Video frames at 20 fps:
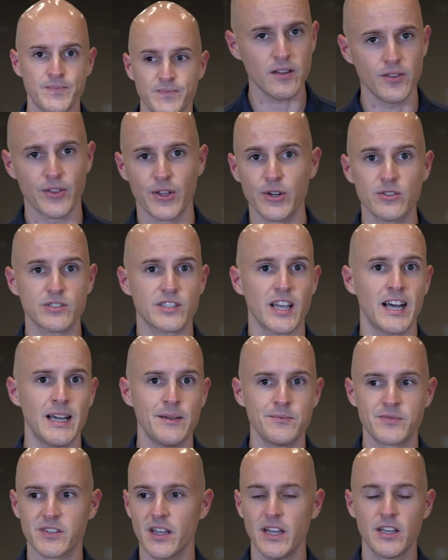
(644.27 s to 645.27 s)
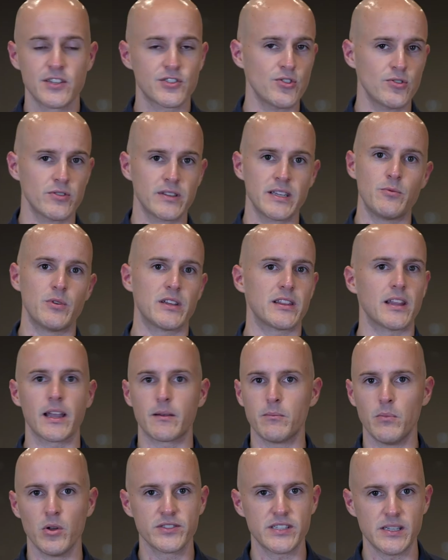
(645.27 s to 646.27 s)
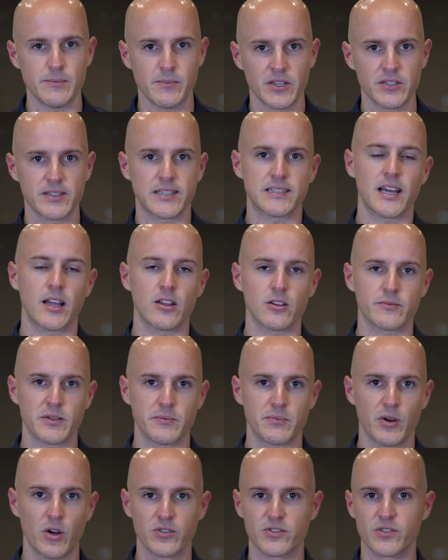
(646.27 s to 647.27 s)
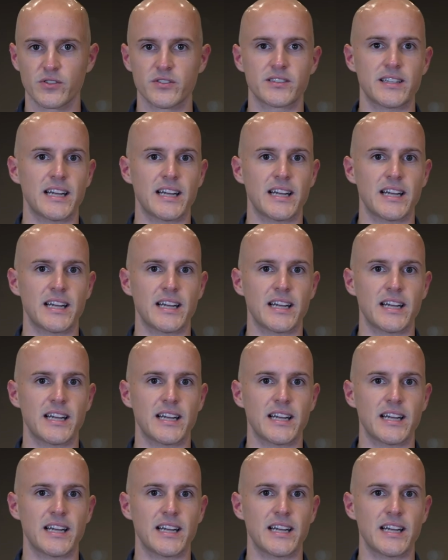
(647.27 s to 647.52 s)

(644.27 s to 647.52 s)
There are times, certainly with like multi-million-dollar proposals,